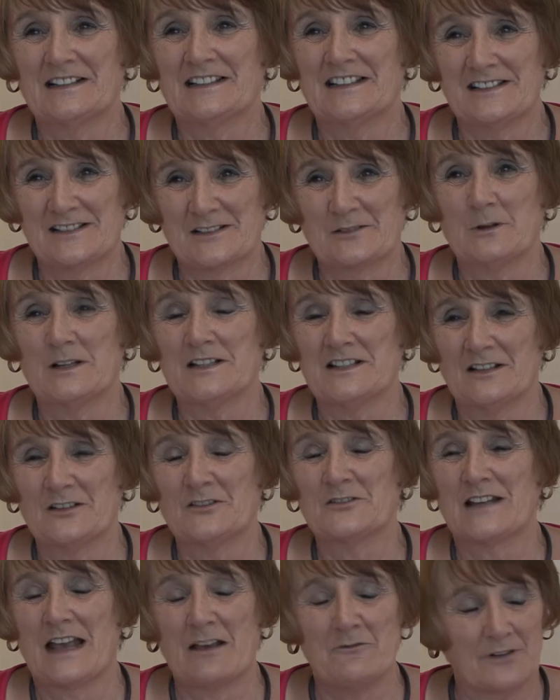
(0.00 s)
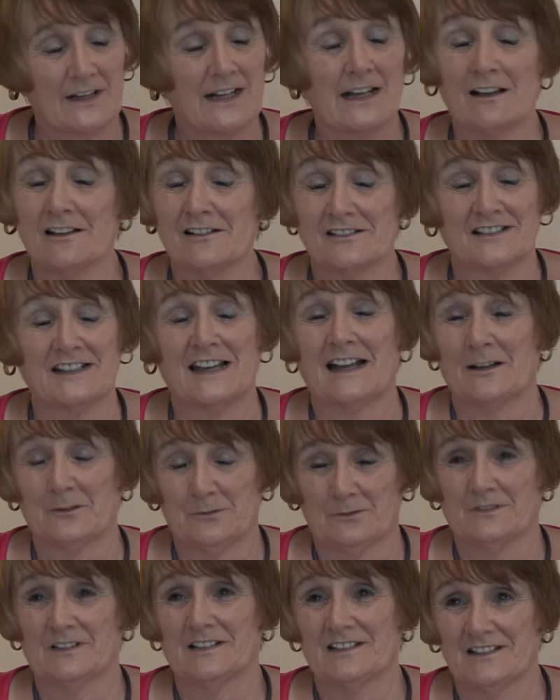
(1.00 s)
there's quite a lot. Every class
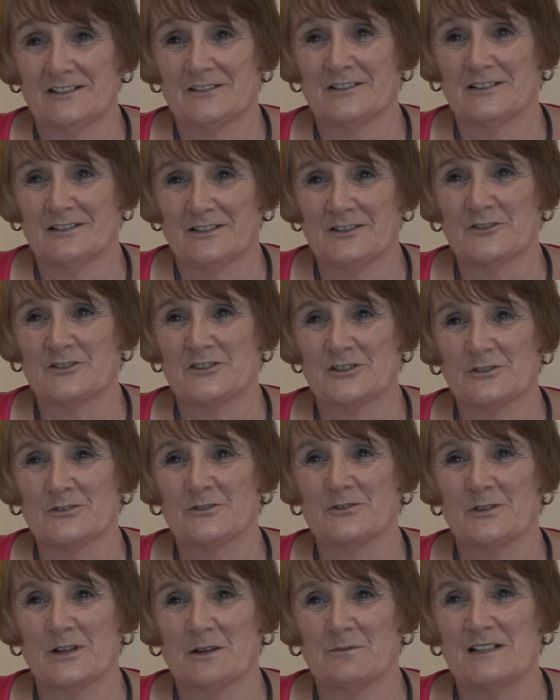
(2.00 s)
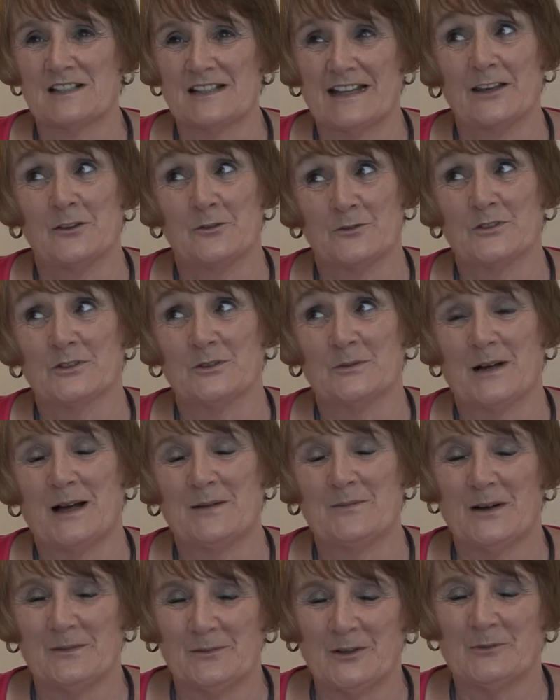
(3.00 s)
now, there are children who come and say, "You taught my
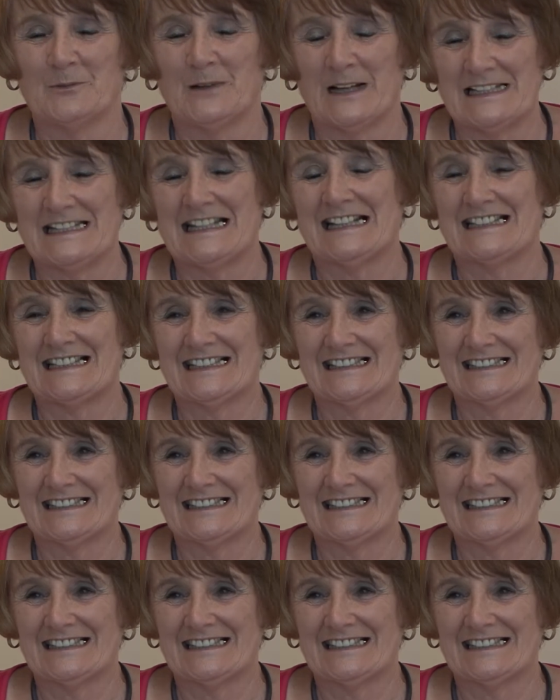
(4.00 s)
mum or my dad."